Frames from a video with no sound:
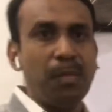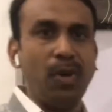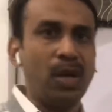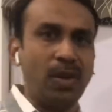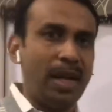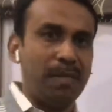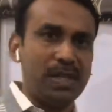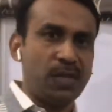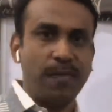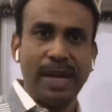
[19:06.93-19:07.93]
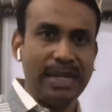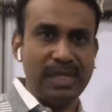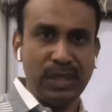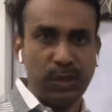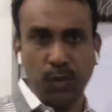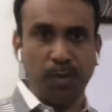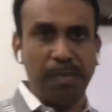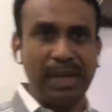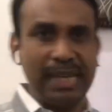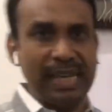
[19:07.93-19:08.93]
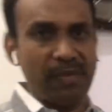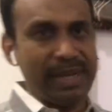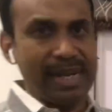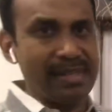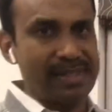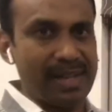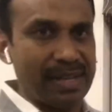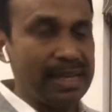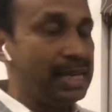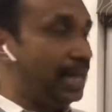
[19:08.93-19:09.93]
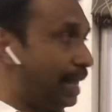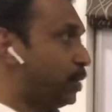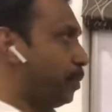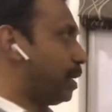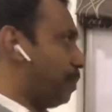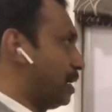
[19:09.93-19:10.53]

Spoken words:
molecular mass of hydrogen 2, but here we consider atomic